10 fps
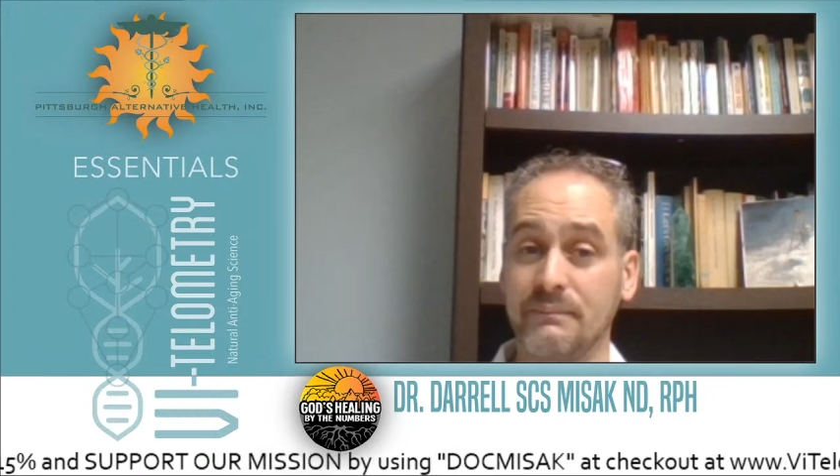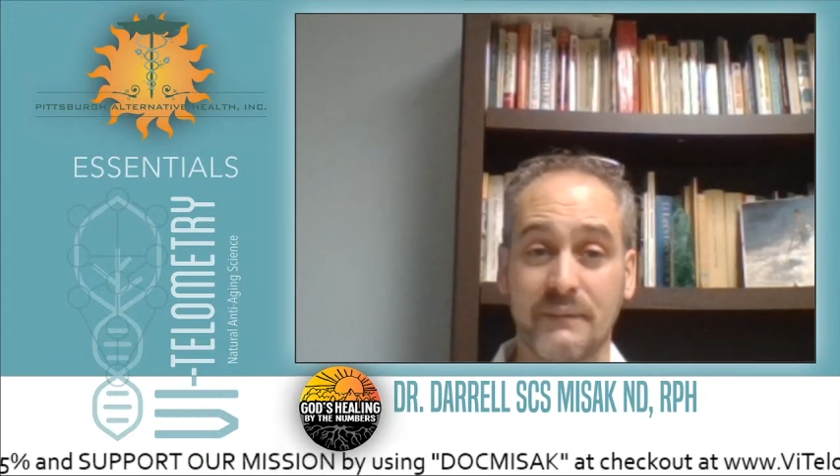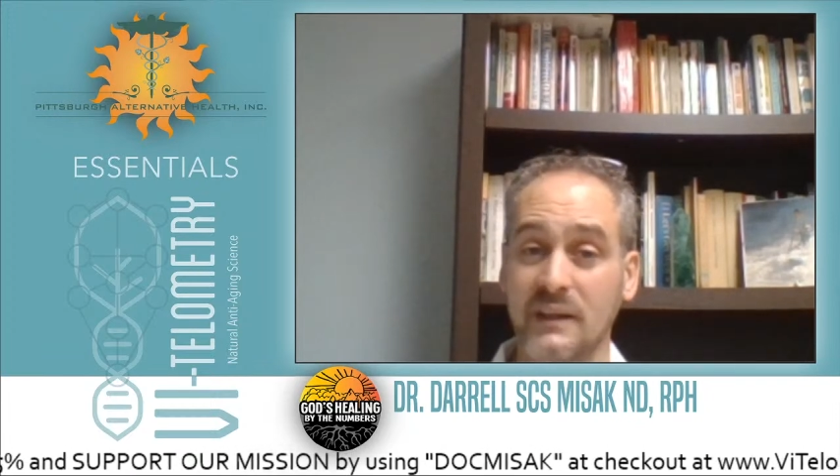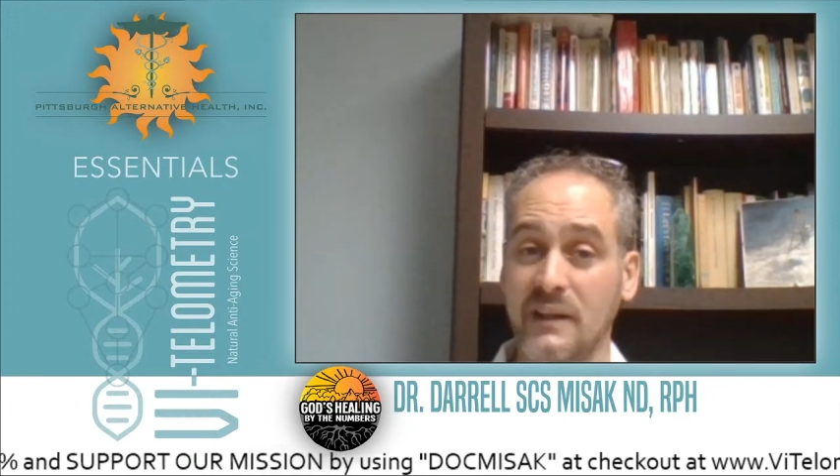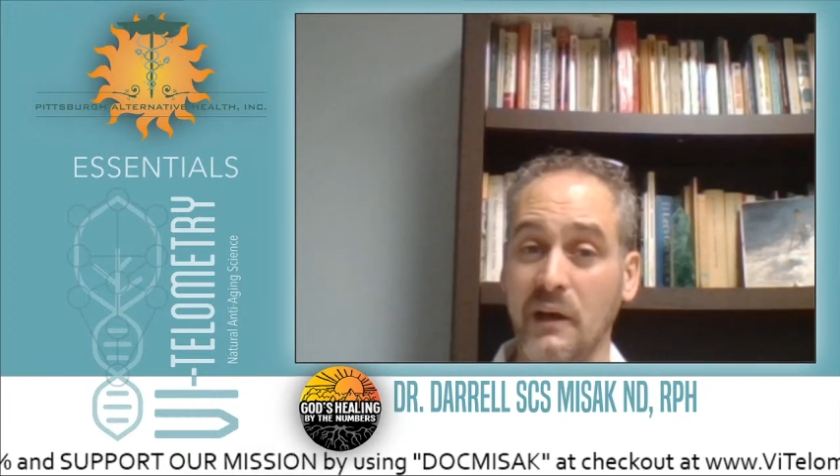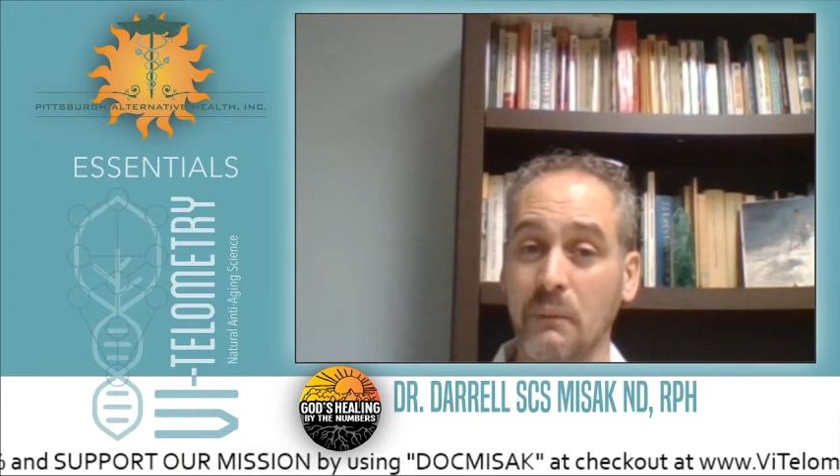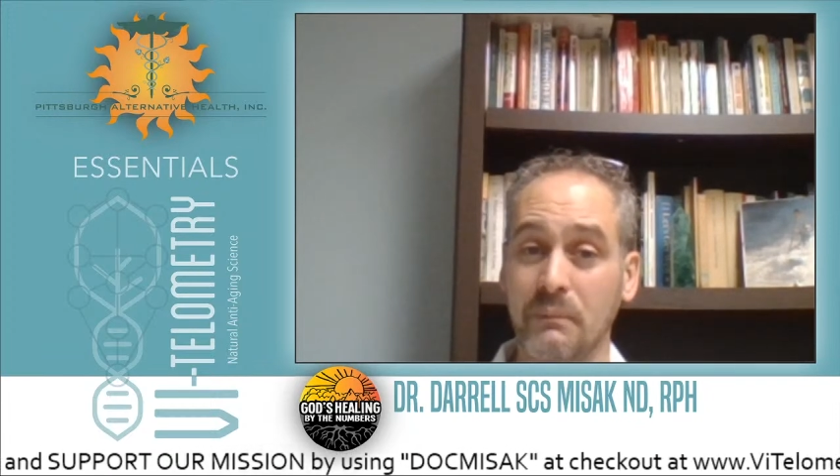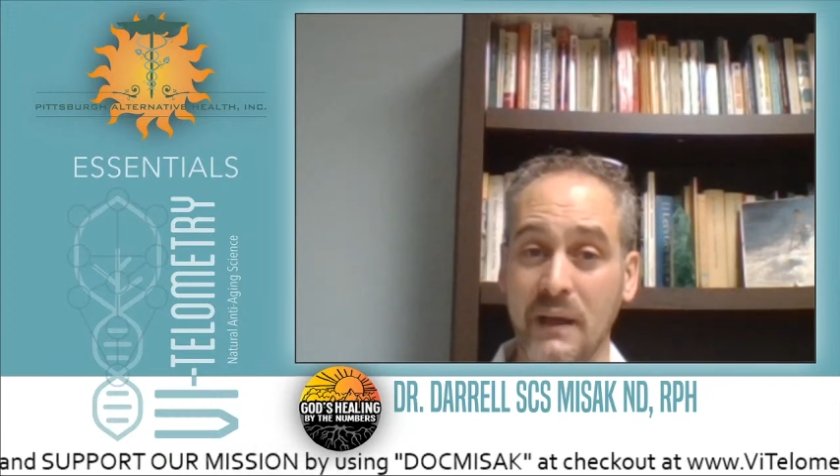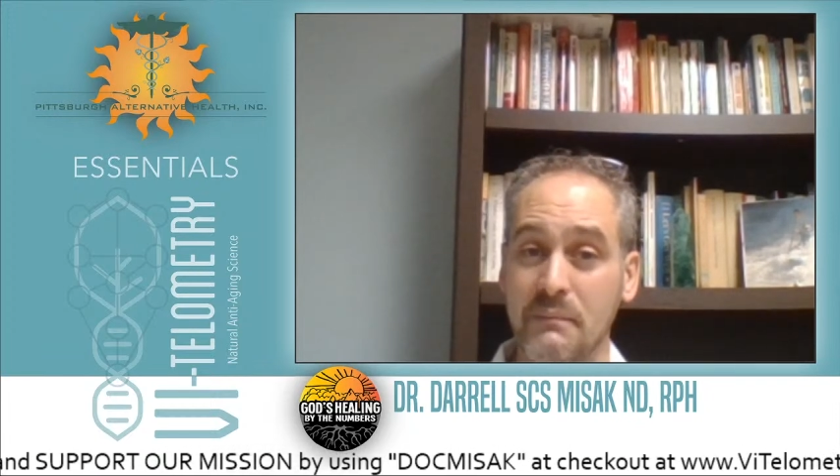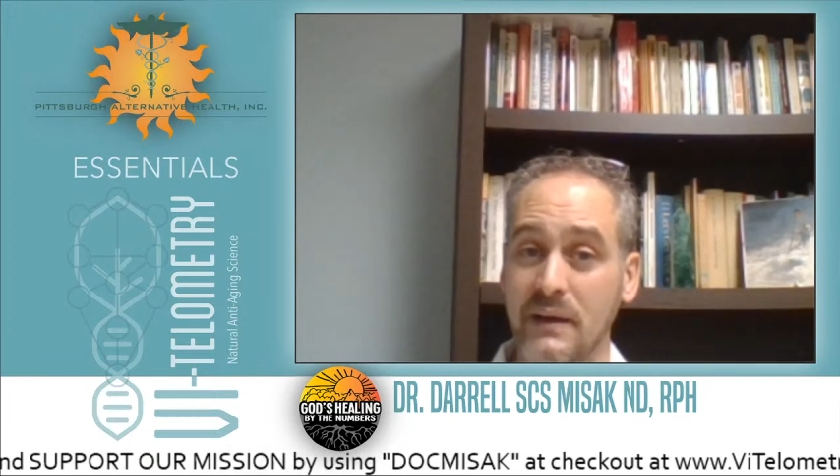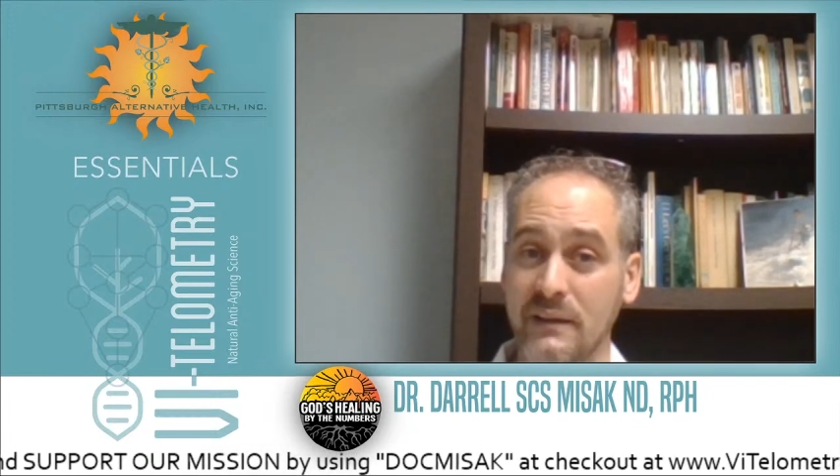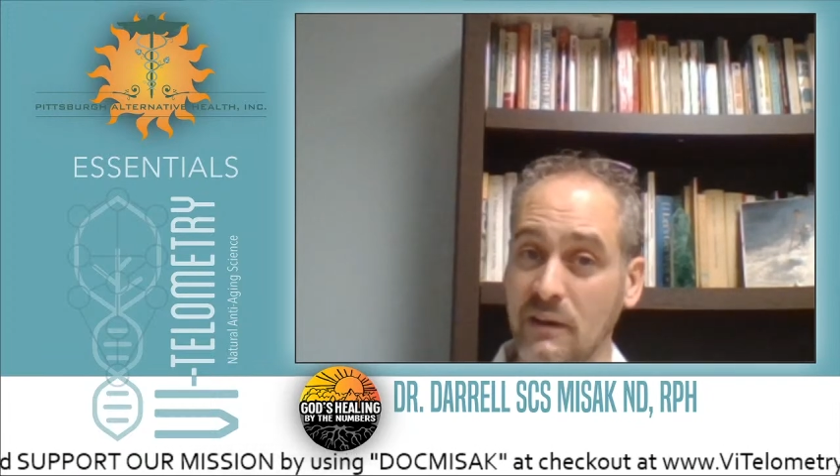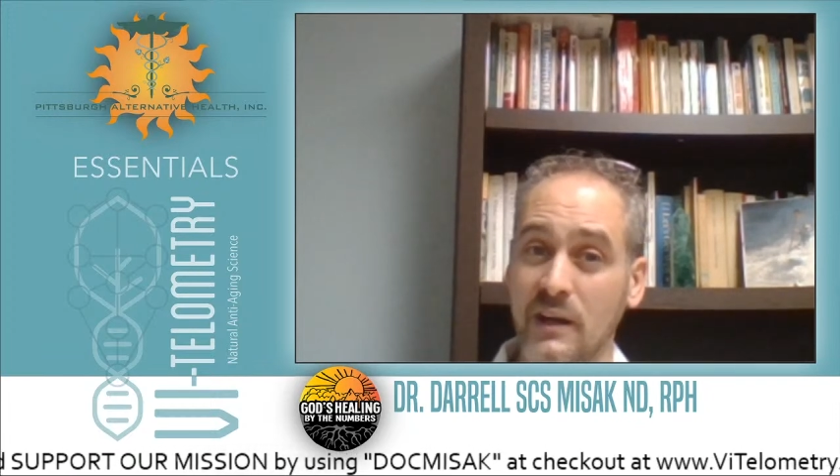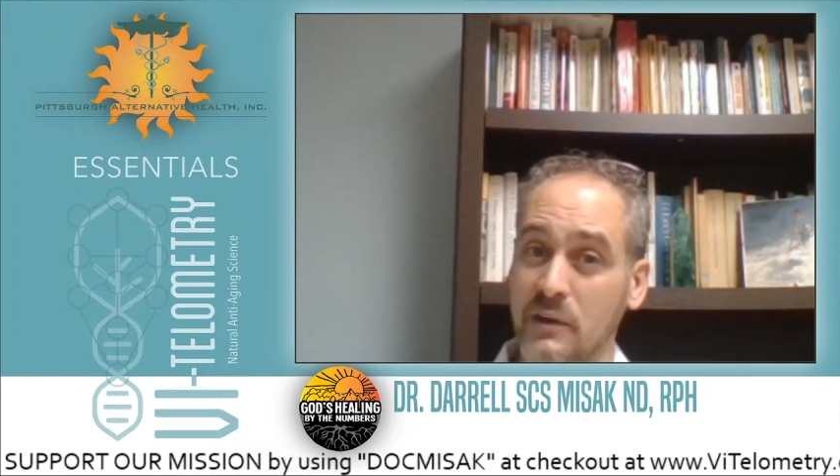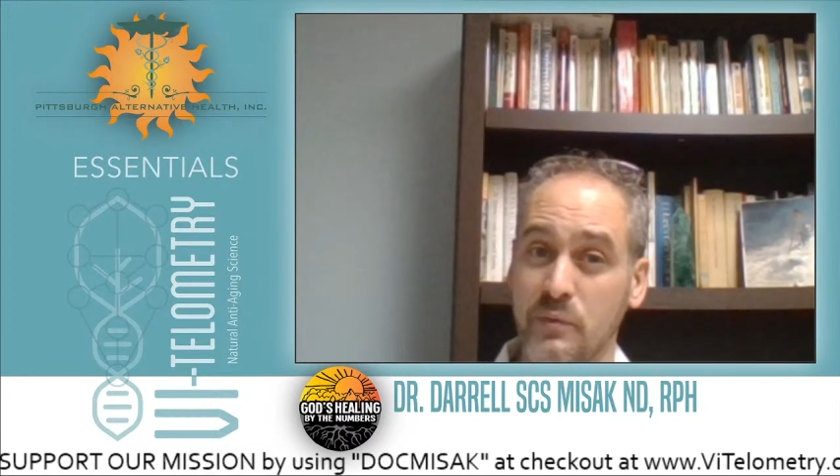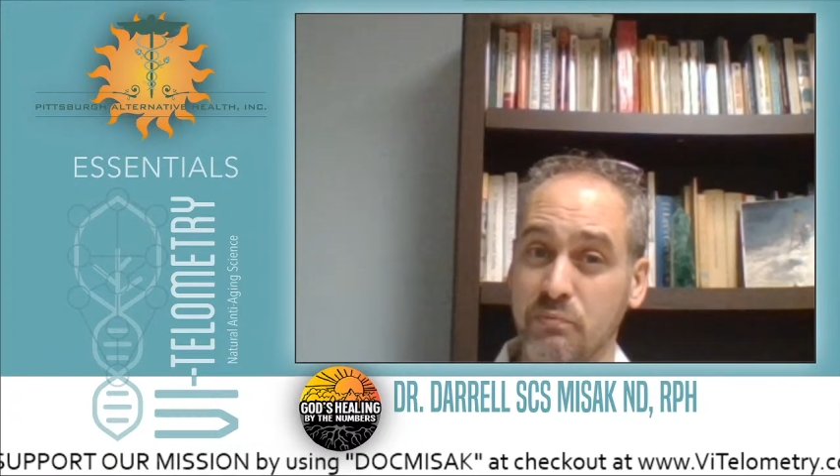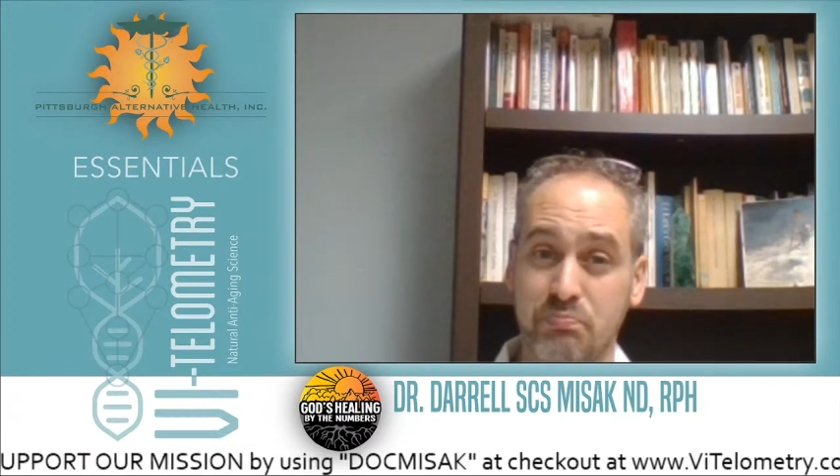Didn't help that my daughter